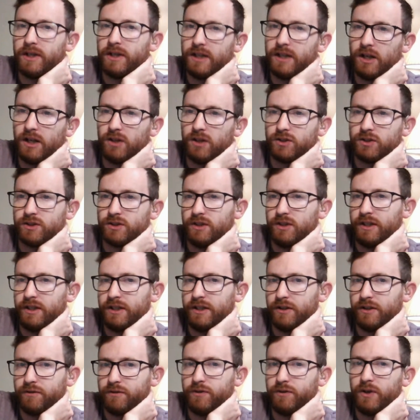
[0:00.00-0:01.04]
do $20 a
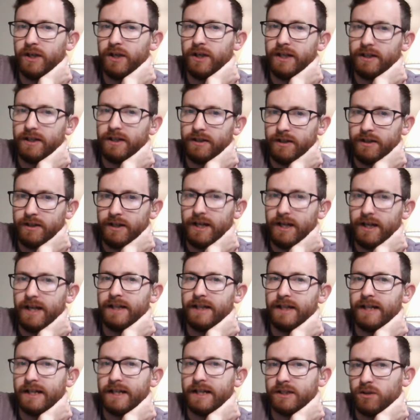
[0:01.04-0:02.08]
linear foot,
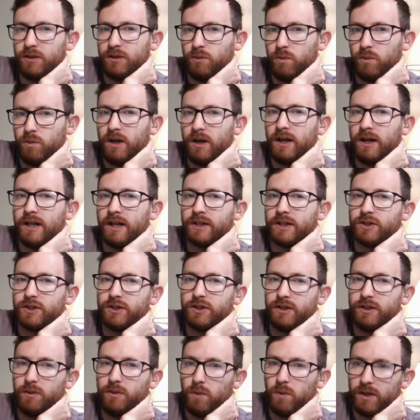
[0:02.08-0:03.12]
and that's a
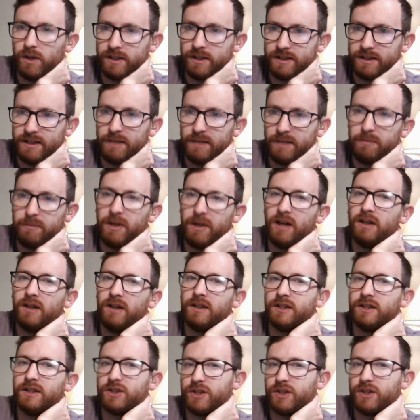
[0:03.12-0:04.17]
wash, one-step
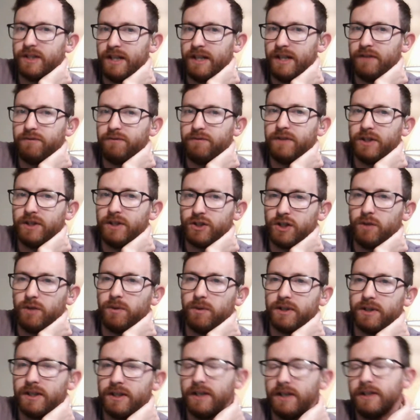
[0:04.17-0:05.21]
polish, and then
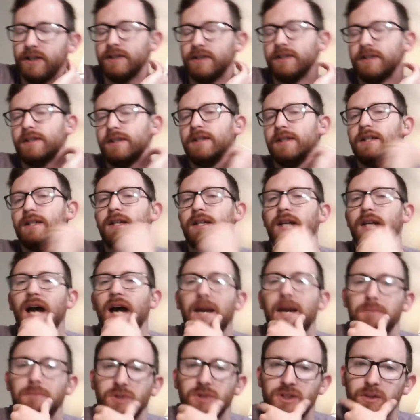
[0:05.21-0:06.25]
finishing with the
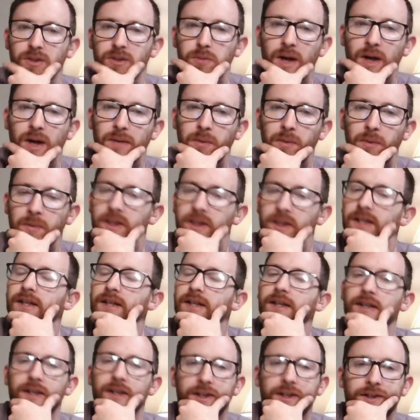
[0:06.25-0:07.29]
hyper seal
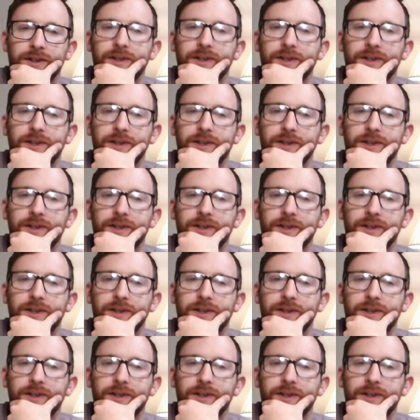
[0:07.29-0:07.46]
probably.